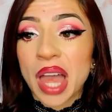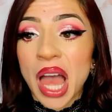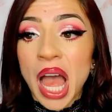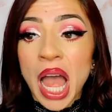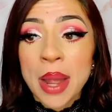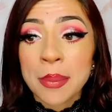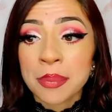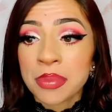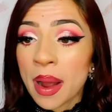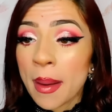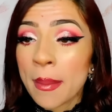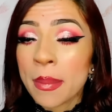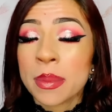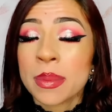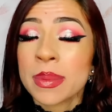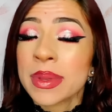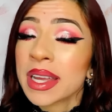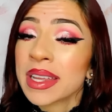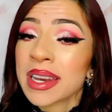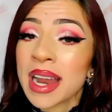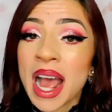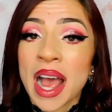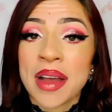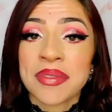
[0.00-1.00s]
I'm probably
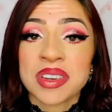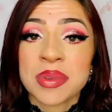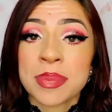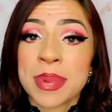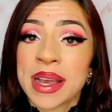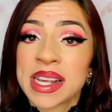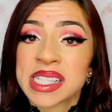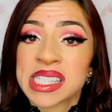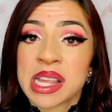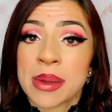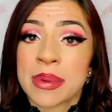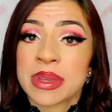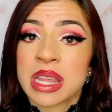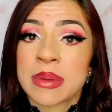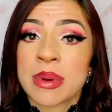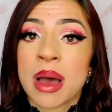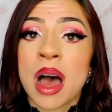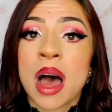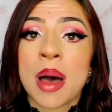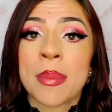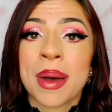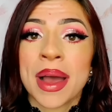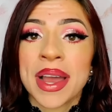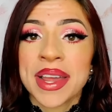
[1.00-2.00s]
going to have to pick some of them
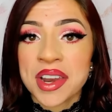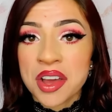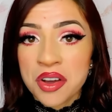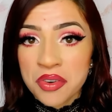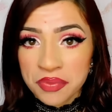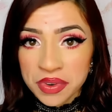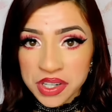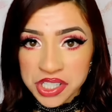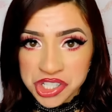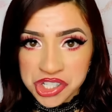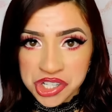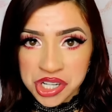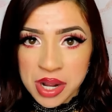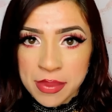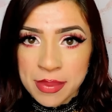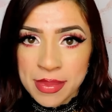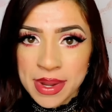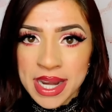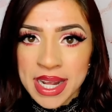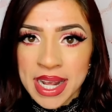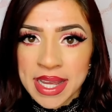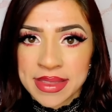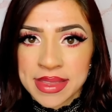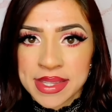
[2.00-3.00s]
up. I know for sure I'm
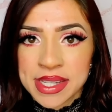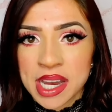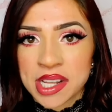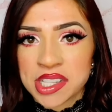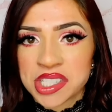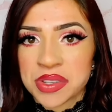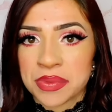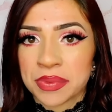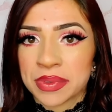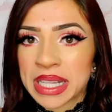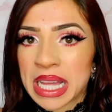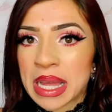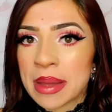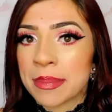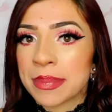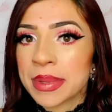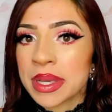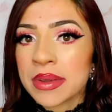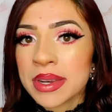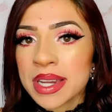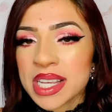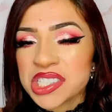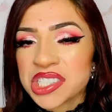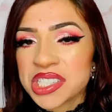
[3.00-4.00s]
going to get the Touch of Glam
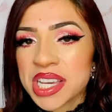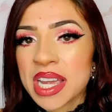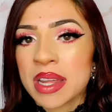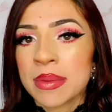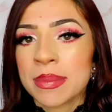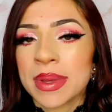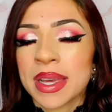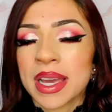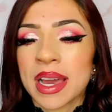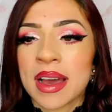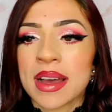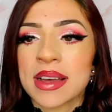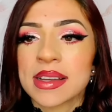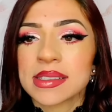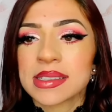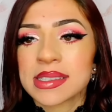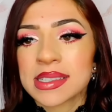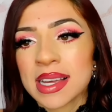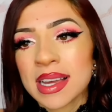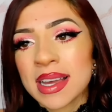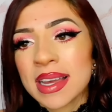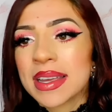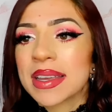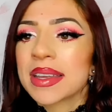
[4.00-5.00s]
Beauty shade because,
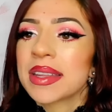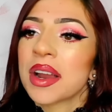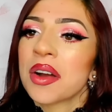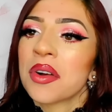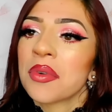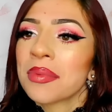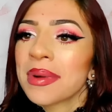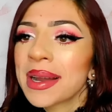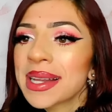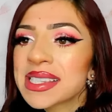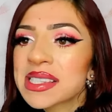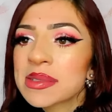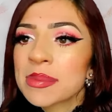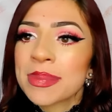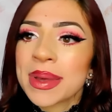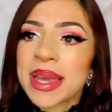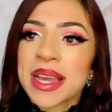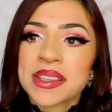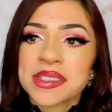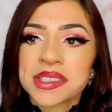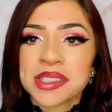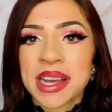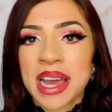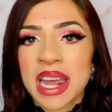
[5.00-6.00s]
you know, reds and
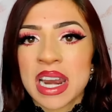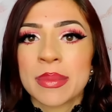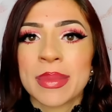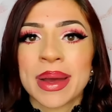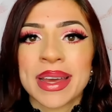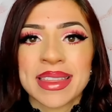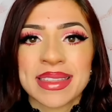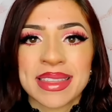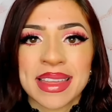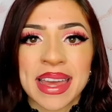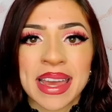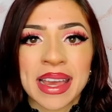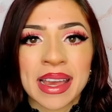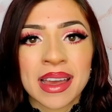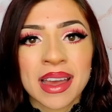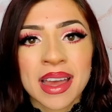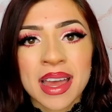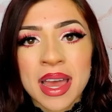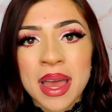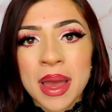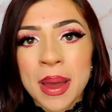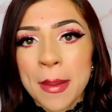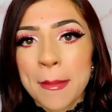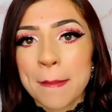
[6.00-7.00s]
pinks are kind of my thing.
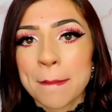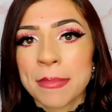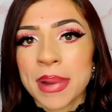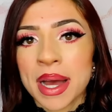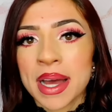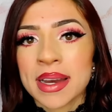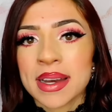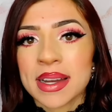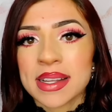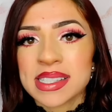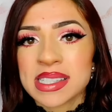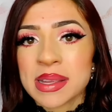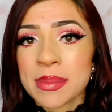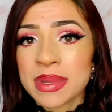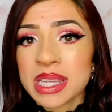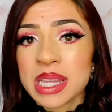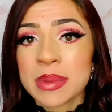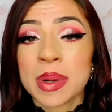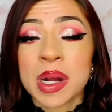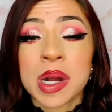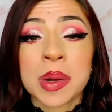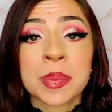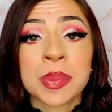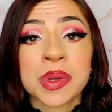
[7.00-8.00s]
But some of the
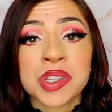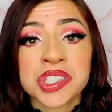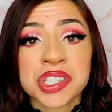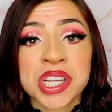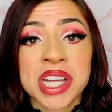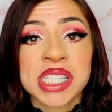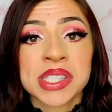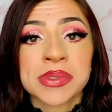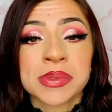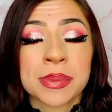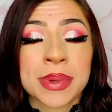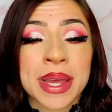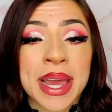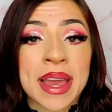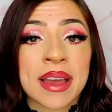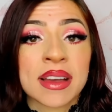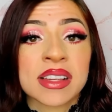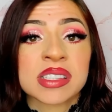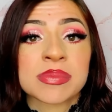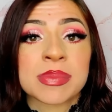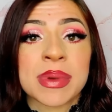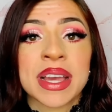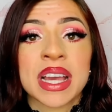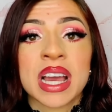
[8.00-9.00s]
purple shades from
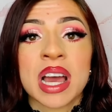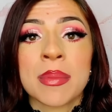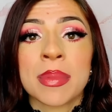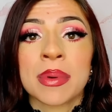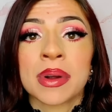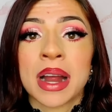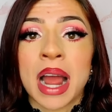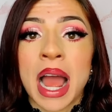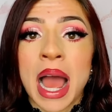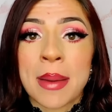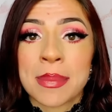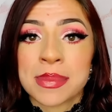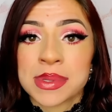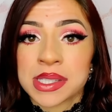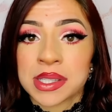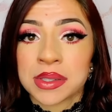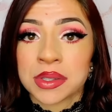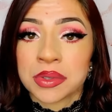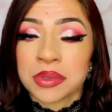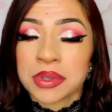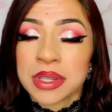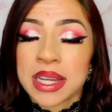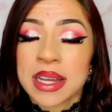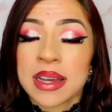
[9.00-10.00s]
Chaos Makeup are
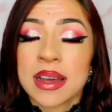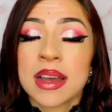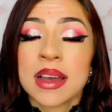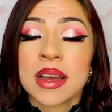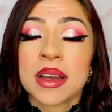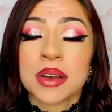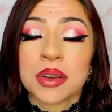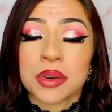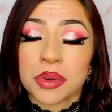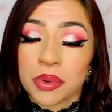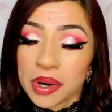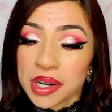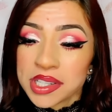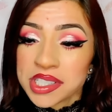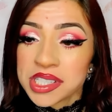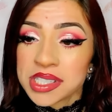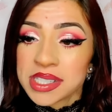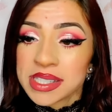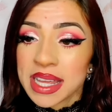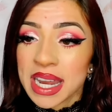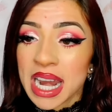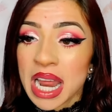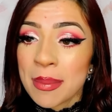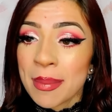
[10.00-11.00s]
absolutely
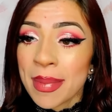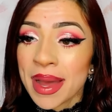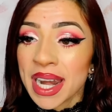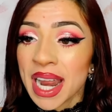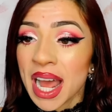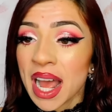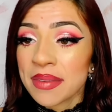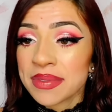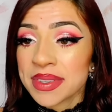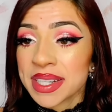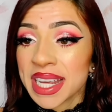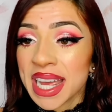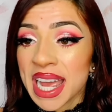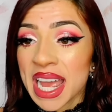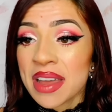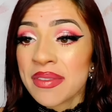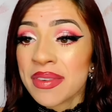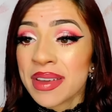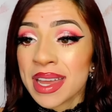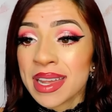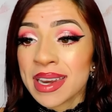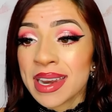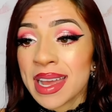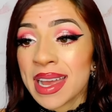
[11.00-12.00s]
gorgeous, and I might have to cave
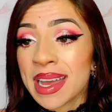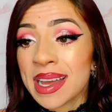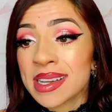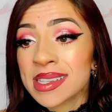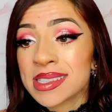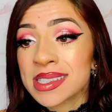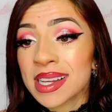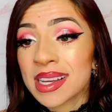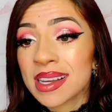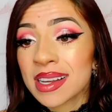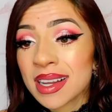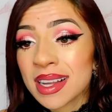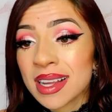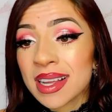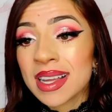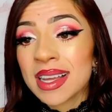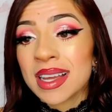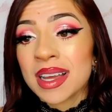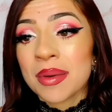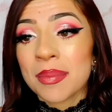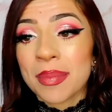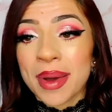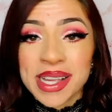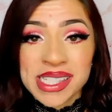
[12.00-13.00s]
in and
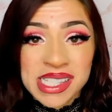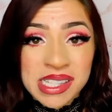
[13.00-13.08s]
buy